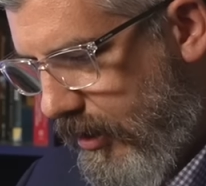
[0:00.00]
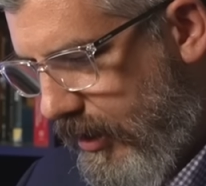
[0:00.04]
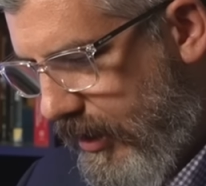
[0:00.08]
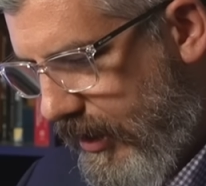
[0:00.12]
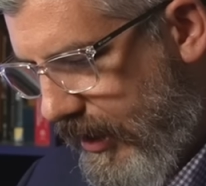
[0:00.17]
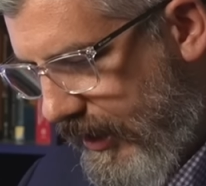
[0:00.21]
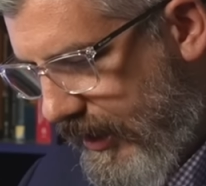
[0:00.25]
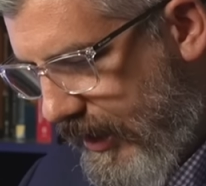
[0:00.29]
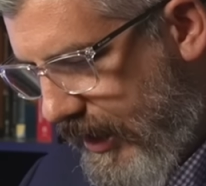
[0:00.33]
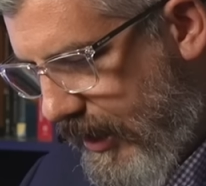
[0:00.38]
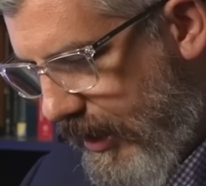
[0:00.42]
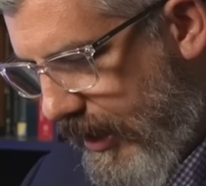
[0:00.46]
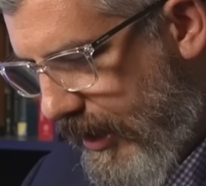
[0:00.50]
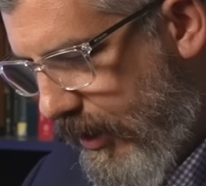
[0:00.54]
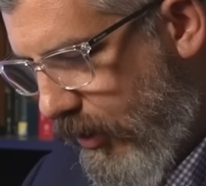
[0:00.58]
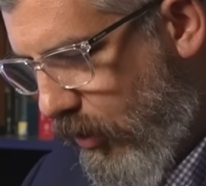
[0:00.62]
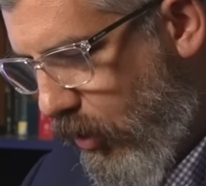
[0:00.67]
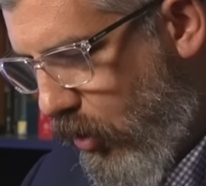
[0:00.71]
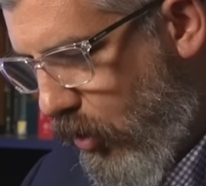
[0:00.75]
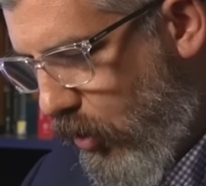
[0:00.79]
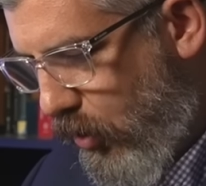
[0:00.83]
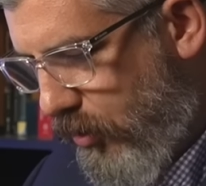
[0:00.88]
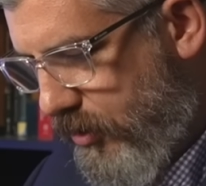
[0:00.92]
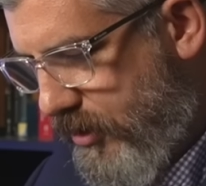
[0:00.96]
He
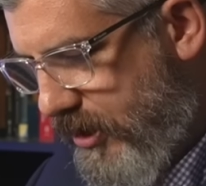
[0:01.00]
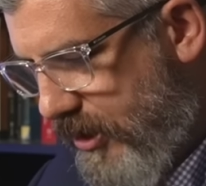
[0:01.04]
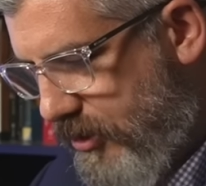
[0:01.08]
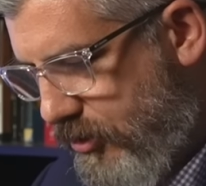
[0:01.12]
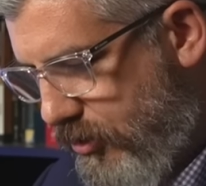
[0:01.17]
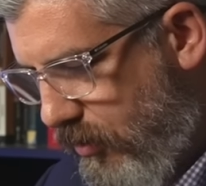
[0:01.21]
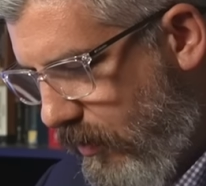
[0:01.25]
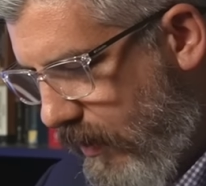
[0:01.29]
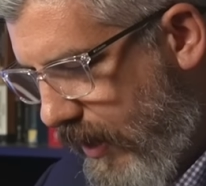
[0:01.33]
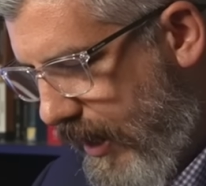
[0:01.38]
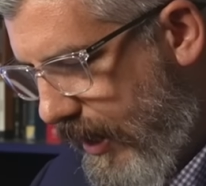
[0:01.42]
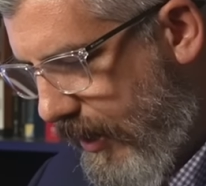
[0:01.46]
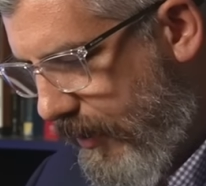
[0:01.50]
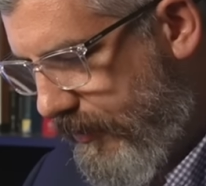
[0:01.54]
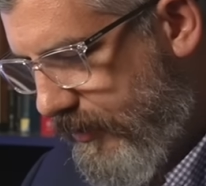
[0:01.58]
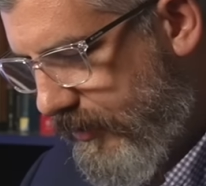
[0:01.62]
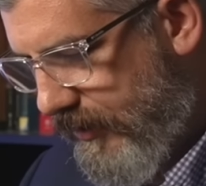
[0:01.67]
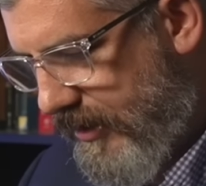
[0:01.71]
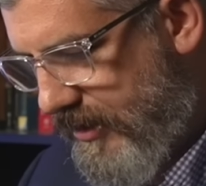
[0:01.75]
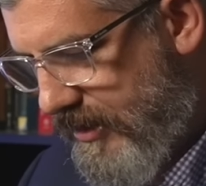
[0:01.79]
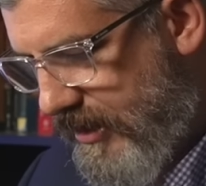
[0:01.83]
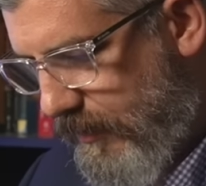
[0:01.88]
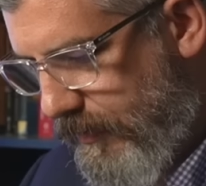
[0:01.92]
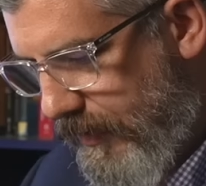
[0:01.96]
holds his ground.
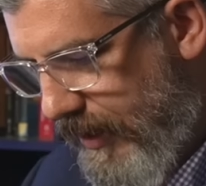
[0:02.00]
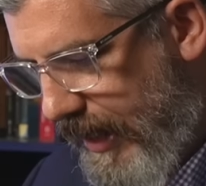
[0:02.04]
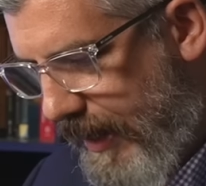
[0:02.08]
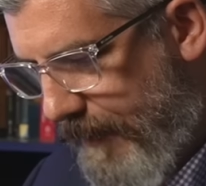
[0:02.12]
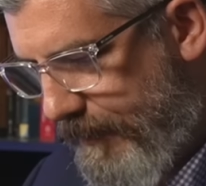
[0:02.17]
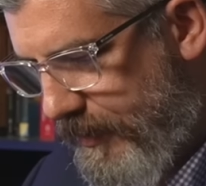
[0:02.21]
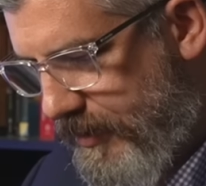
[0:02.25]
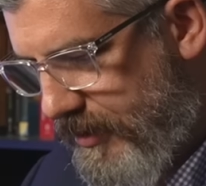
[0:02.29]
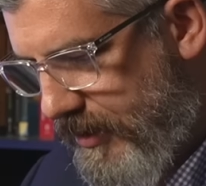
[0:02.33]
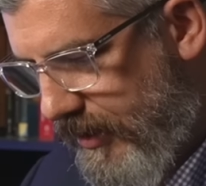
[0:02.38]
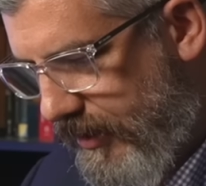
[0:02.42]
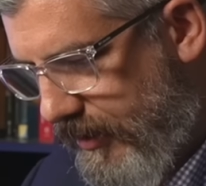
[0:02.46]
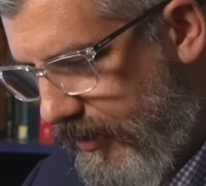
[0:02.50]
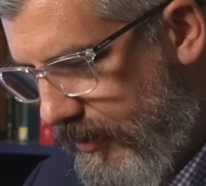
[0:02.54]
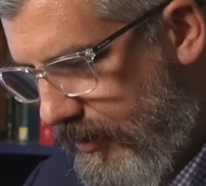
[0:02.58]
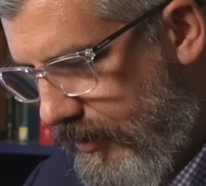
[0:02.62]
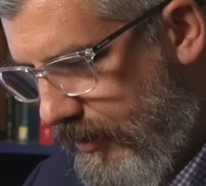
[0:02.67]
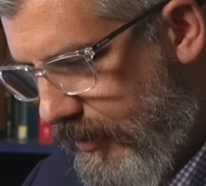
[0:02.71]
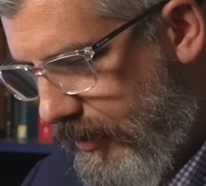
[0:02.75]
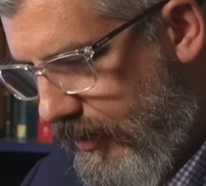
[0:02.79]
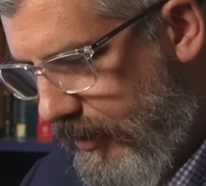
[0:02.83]
Let's see what happens here.